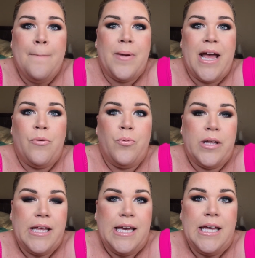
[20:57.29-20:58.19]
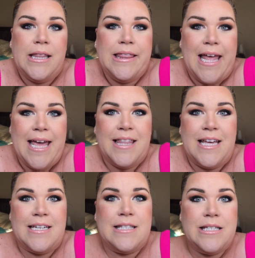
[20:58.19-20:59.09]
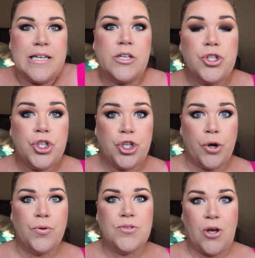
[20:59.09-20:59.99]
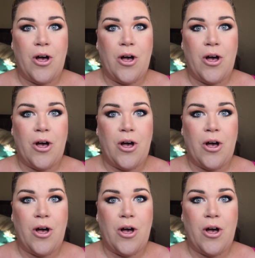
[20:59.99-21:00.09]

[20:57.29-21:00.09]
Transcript: But I really like that it still shows